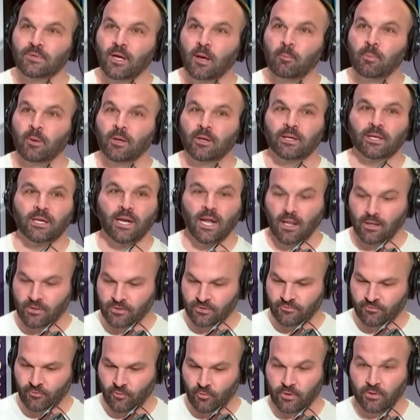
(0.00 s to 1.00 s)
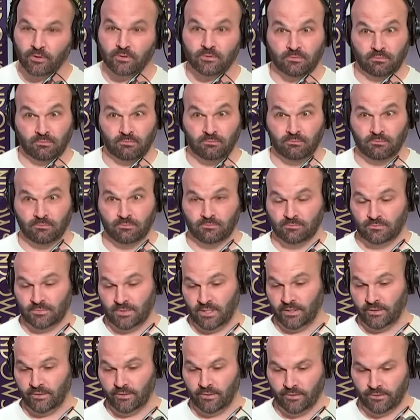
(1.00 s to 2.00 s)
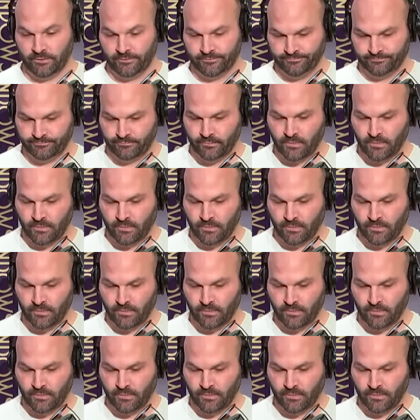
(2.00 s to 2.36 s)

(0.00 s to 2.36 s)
$1 billion in 4 years. How you doing?